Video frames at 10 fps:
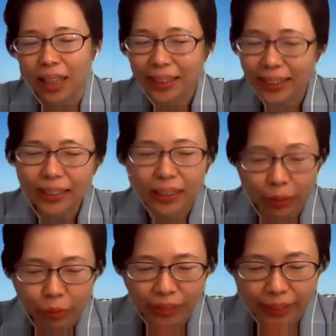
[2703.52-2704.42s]
I think it
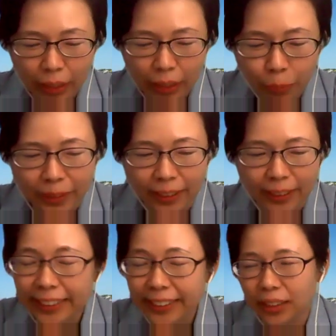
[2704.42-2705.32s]
will be the
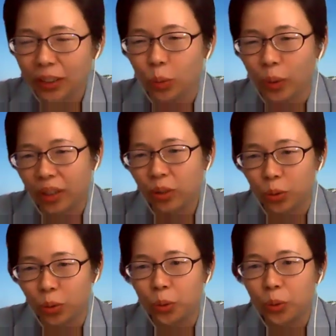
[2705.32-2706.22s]
easiest way to
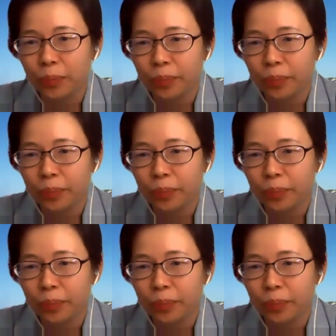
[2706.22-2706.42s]
do,